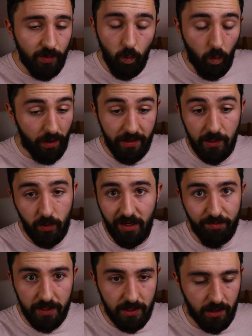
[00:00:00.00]
where they don't
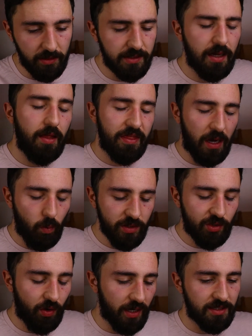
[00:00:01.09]
have McDonald's. That one's
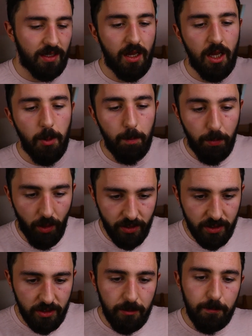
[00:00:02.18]
grand.
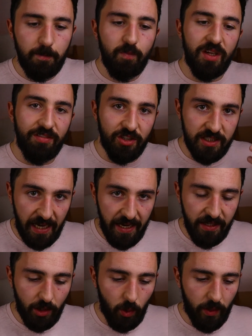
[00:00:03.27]
But if you're staying
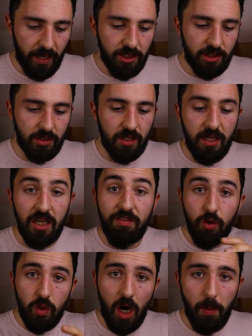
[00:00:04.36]
in the location, if
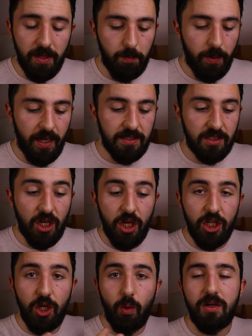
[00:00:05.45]
you copy and paste,
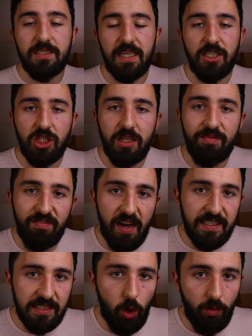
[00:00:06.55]
you are essentially
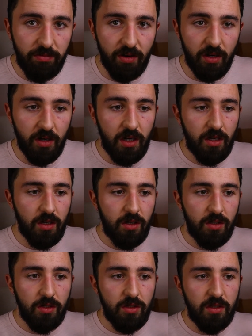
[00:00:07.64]
fighting over
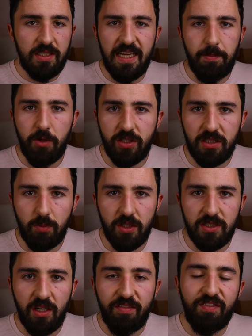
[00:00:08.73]
the same
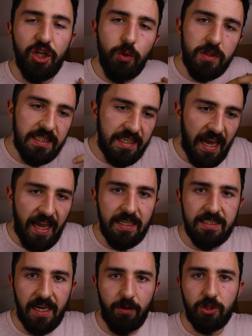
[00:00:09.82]
customers. For you to gain
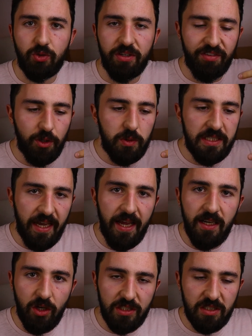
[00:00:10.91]
territory, for you to
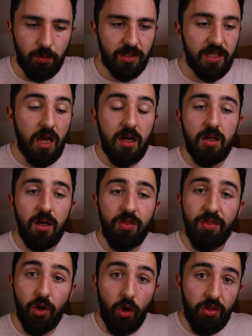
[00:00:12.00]
gain customers,
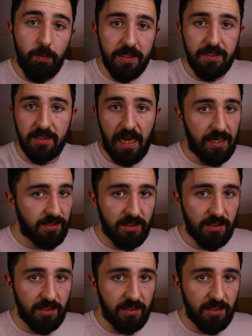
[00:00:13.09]
the other business has